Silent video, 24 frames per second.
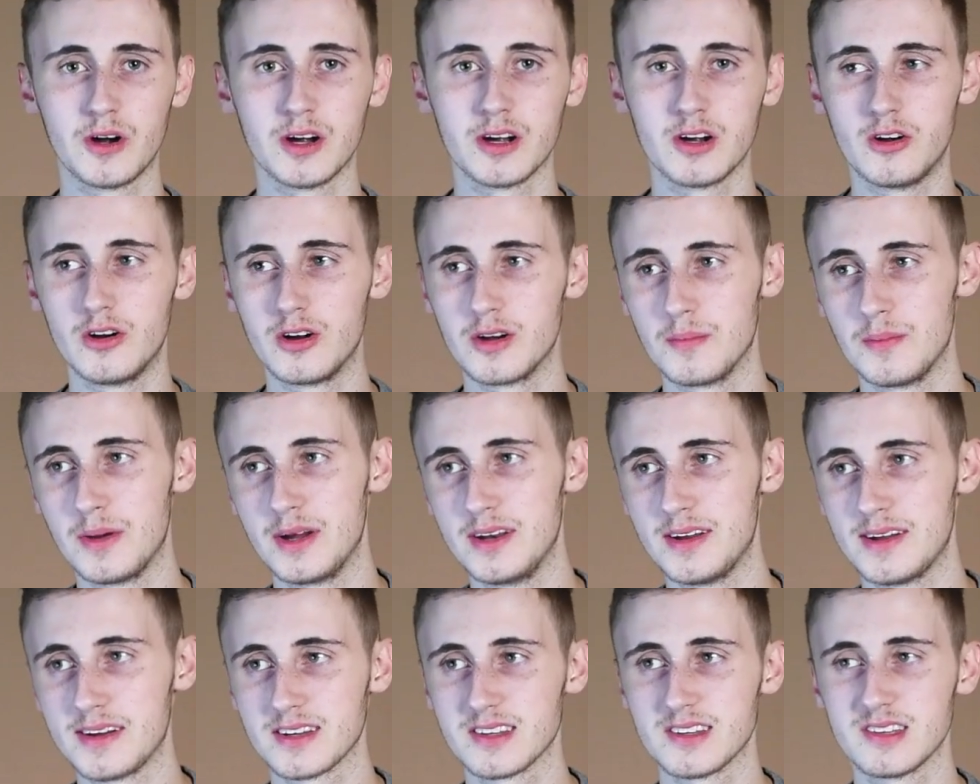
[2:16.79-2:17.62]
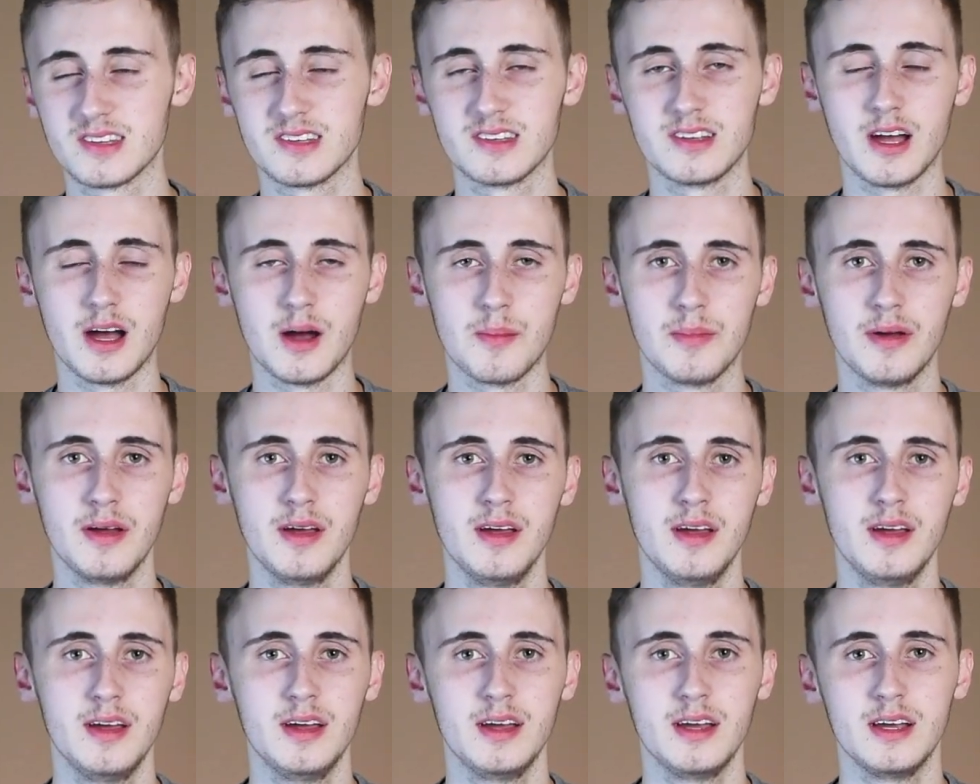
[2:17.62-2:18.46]
I go on to my next step
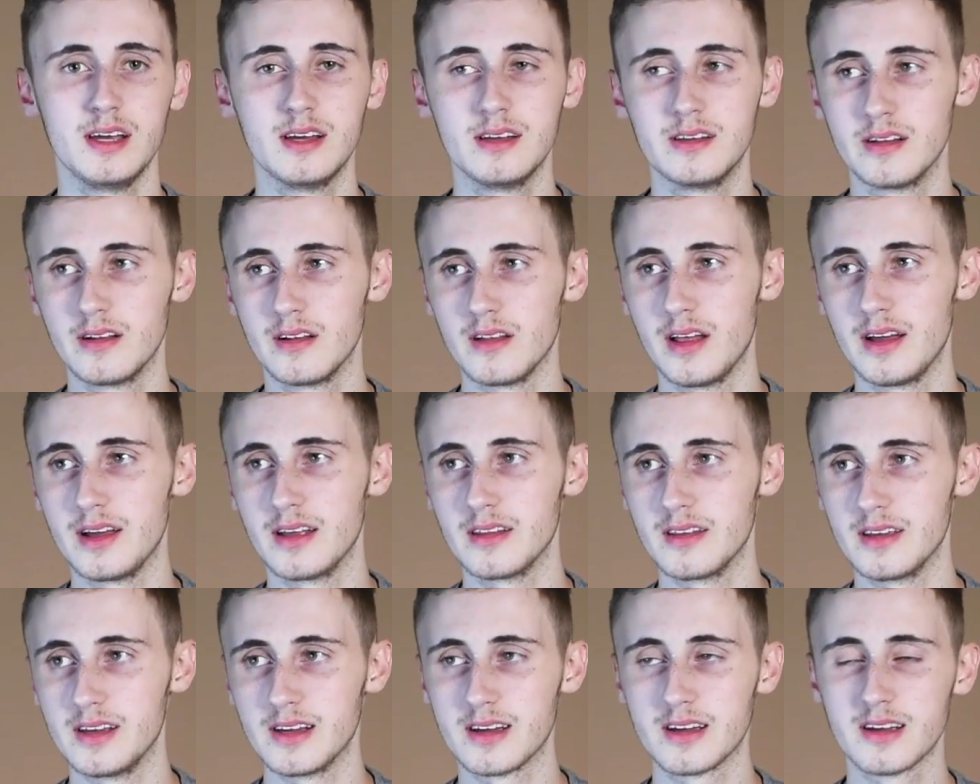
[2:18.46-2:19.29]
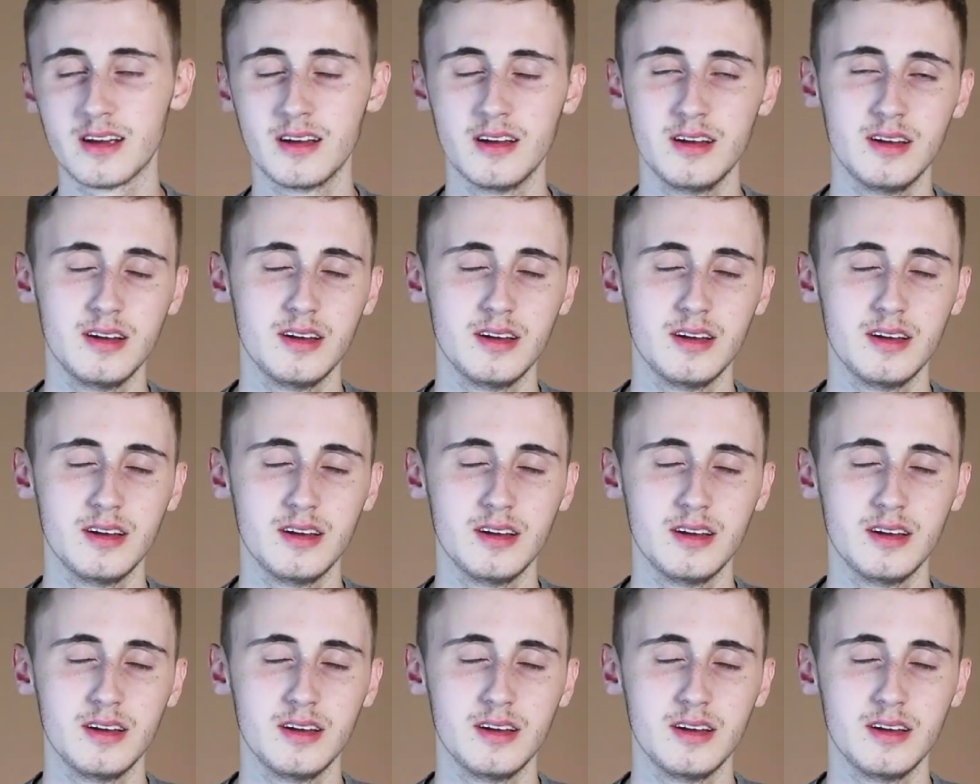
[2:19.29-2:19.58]
in the light leak.